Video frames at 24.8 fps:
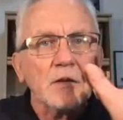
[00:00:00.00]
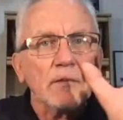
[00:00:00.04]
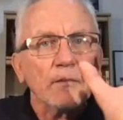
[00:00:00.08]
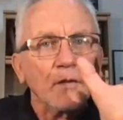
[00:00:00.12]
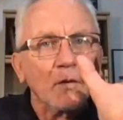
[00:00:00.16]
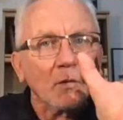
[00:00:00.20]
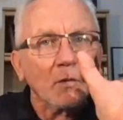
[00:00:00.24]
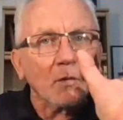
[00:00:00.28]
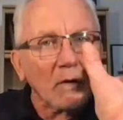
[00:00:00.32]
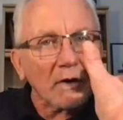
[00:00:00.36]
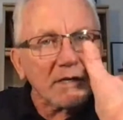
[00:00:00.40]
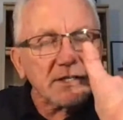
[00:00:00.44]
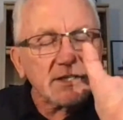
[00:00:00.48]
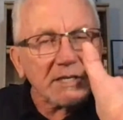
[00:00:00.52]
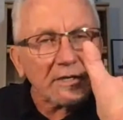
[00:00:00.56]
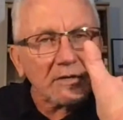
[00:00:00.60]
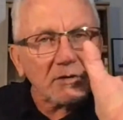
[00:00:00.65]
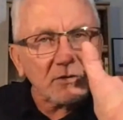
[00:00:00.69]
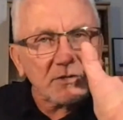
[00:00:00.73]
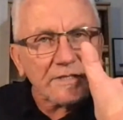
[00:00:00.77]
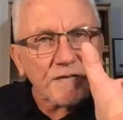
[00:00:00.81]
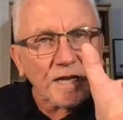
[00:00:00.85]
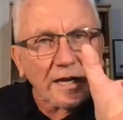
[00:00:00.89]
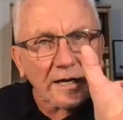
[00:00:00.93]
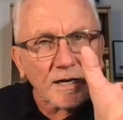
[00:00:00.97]
Once it
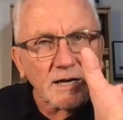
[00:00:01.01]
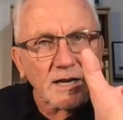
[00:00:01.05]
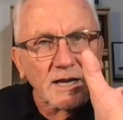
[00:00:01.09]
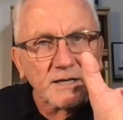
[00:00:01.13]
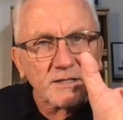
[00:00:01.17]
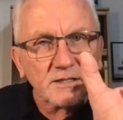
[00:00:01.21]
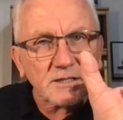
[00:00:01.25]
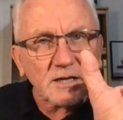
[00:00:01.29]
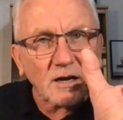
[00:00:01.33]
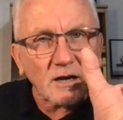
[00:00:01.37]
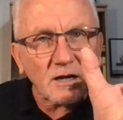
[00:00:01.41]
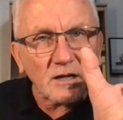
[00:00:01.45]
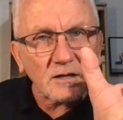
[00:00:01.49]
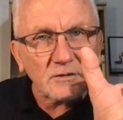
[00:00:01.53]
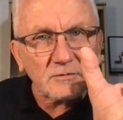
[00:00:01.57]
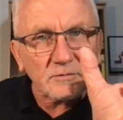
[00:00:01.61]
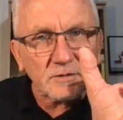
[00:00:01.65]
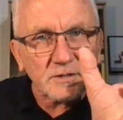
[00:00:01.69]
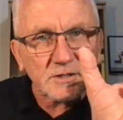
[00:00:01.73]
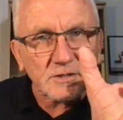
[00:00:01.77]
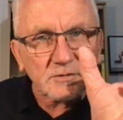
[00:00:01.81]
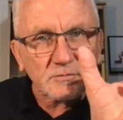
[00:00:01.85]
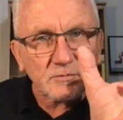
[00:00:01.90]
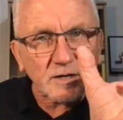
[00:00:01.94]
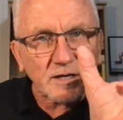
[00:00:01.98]
goes out of that
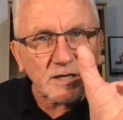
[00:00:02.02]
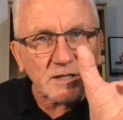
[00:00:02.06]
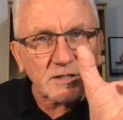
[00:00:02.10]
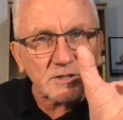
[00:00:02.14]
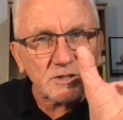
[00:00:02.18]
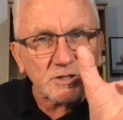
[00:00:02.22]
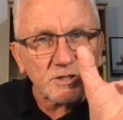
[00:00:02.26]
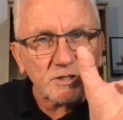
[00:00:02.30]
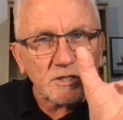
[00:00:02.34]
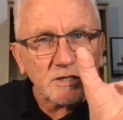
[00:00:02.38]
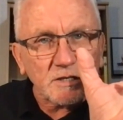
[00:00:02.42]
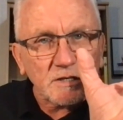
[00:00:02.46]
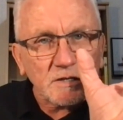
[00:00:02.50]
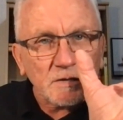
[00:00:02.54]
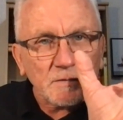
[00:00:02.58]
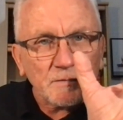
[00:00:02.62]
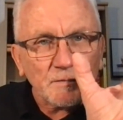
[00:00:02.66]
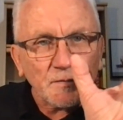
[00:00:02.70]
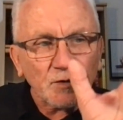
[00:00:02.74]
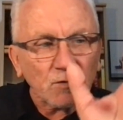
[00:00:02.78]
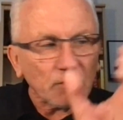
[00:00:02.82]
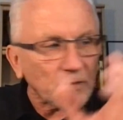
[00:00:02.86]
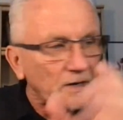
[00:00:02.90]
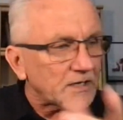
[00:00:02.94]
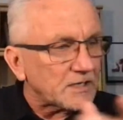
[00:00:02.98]
tolerance range,
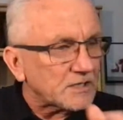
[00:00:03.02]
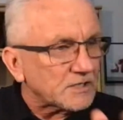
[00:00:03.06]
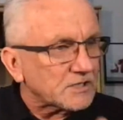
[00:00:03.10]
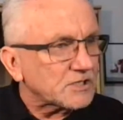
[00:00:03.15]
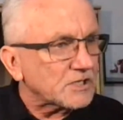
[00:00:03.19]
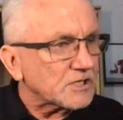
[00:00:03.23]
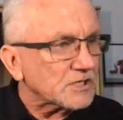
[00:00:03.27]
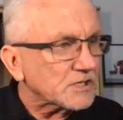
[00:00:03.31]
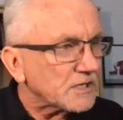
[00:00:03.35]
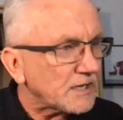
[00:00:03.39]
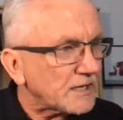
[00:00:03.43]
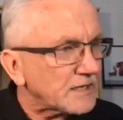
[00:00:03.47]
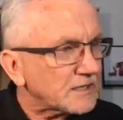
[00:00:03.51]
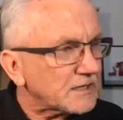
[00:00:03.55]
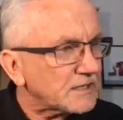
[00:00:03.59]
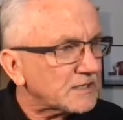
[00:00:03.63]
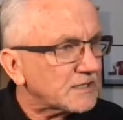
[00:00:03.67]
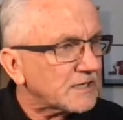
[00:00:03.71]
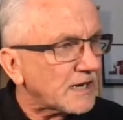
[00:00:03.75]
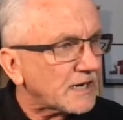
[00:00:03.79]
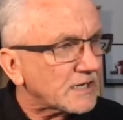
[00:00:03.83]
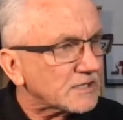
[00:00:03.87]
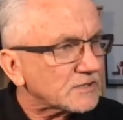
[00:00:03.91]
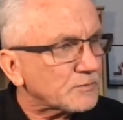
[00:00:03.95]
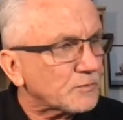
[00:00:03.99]
right? It's just like the
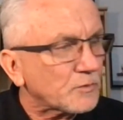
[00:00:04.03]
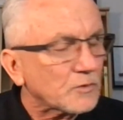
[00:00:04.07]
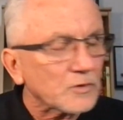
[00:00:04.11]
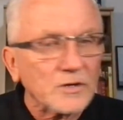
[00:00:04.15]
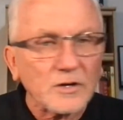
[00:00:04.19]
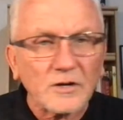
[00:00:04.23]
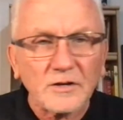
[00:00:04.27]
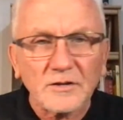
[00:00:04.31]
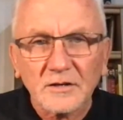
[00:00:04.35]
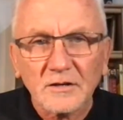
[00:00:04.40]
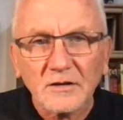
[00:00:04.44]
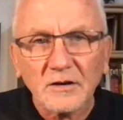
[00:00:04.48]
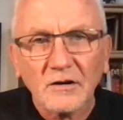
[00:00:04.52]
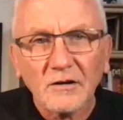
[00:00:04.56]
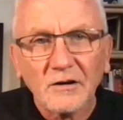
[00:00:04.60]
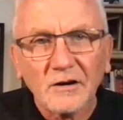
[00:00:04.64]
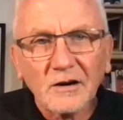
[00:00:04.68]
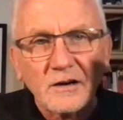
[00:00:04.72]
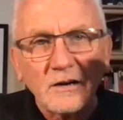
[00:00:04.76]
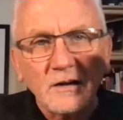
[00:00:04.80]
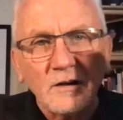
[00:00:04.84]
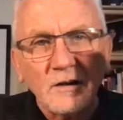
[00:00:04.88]
dashboard on the car.